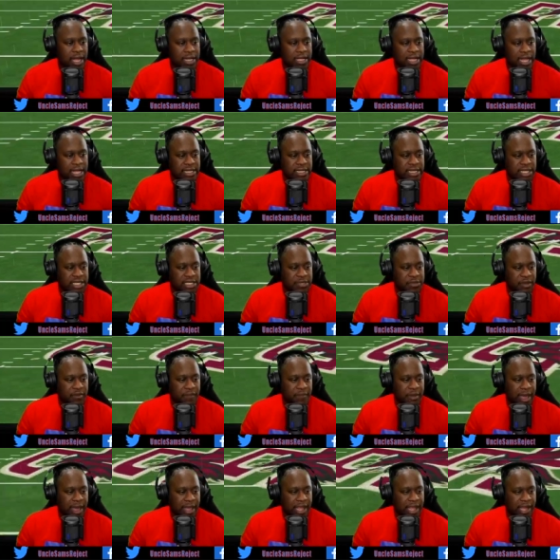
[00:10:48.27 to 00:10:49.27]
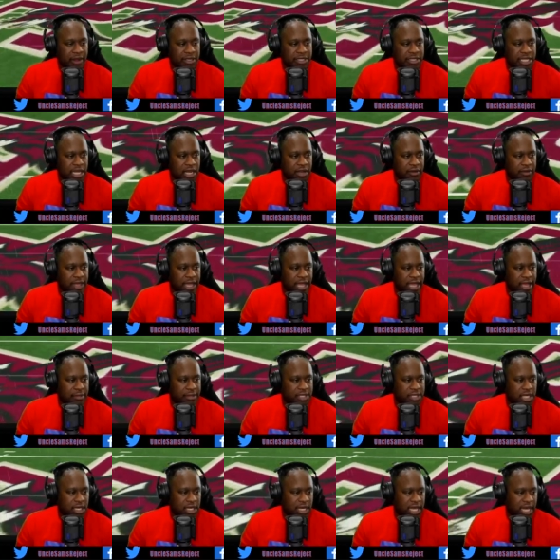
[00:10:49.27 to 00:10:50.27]
we got Dante Smith back here instead of
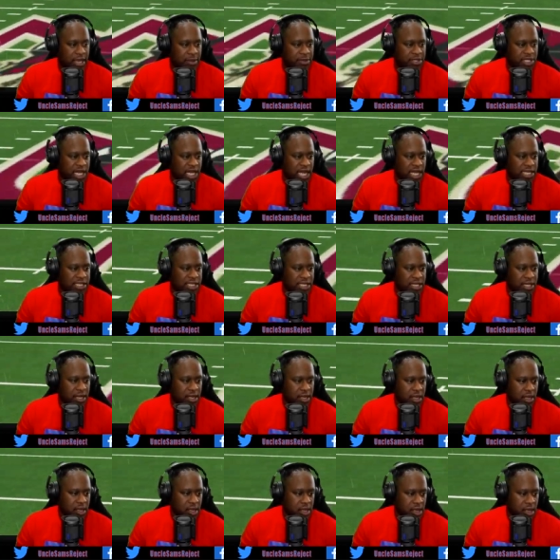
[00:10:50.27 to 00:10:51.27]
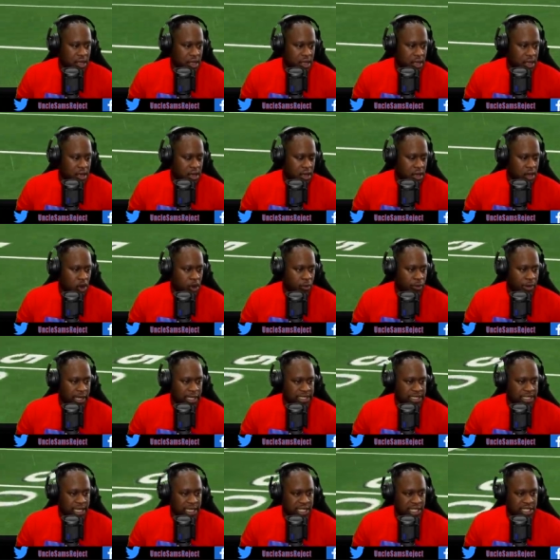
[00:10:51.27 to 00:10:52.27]
Cam Cam Johnson. Oh,
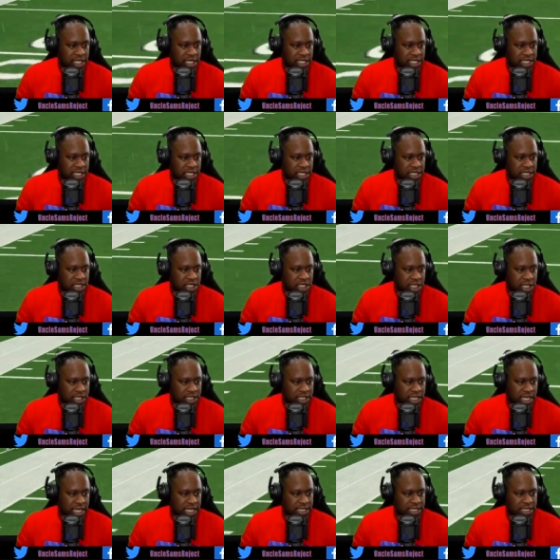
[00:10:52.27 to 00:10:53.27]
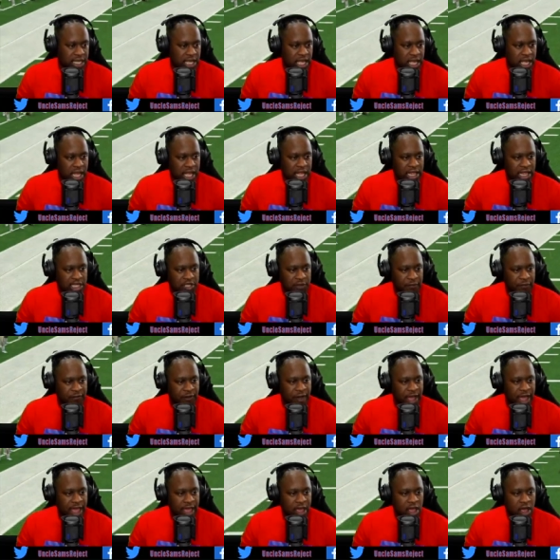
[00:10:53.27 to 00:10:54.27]
but he's looking just as just as
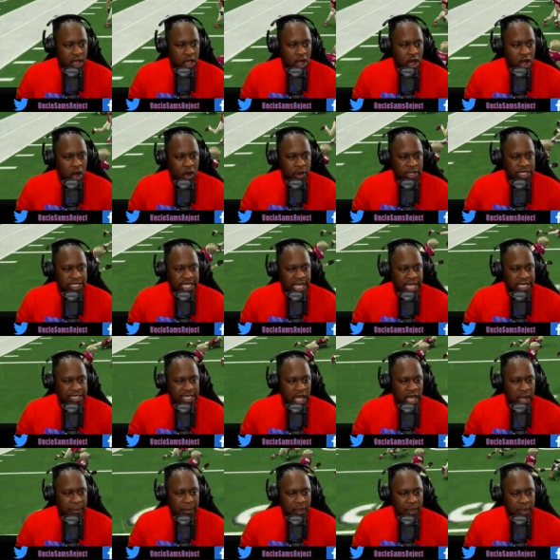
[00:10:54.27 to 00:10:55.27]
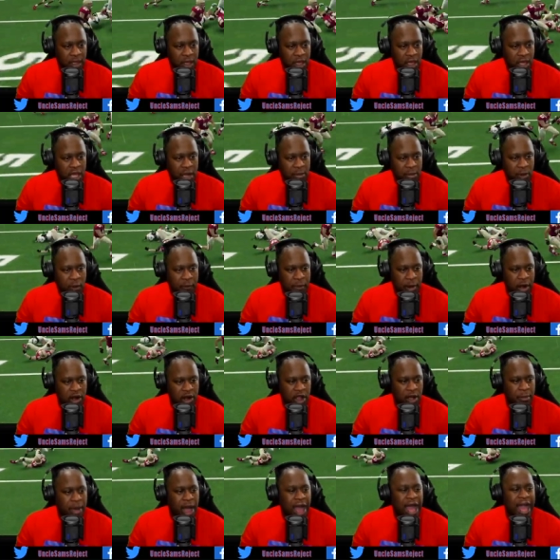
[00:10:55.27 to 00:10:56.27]
electrifying. Oh, he stays up. Come on,
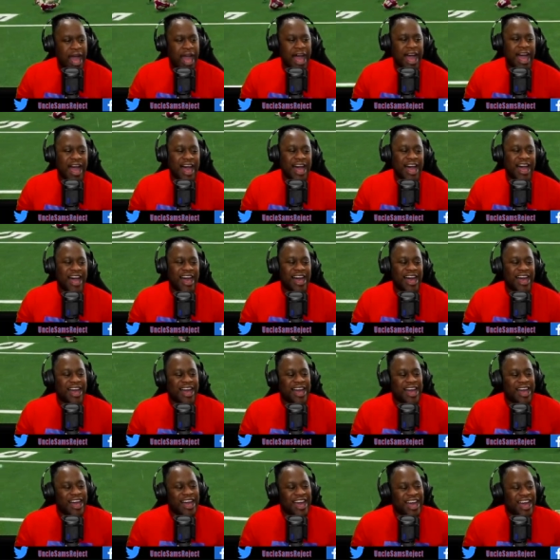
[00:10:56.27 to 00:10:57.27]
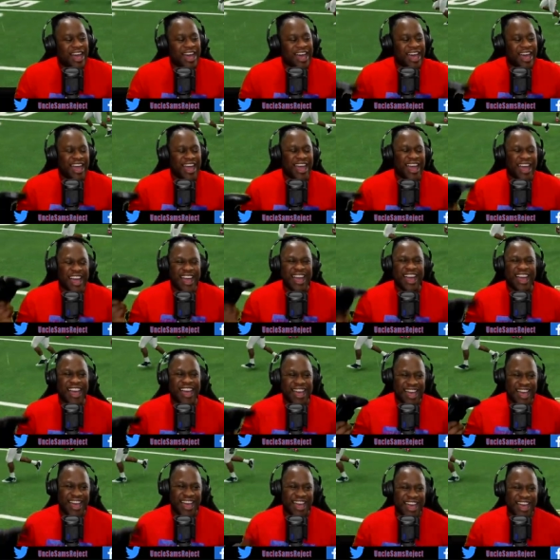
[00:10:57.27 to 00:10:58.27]
burn him.
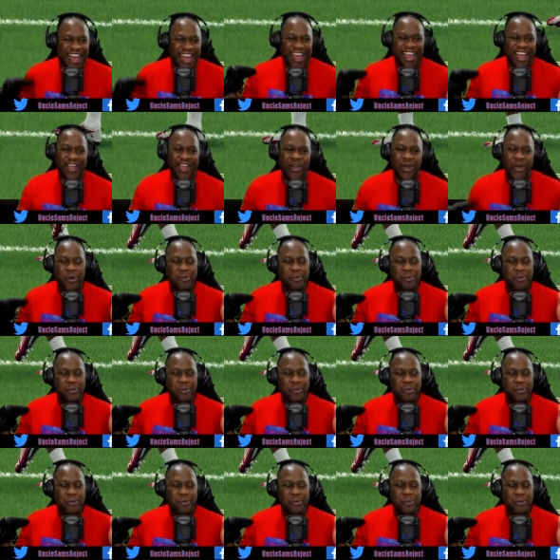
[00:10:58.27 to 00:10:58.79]
Ah!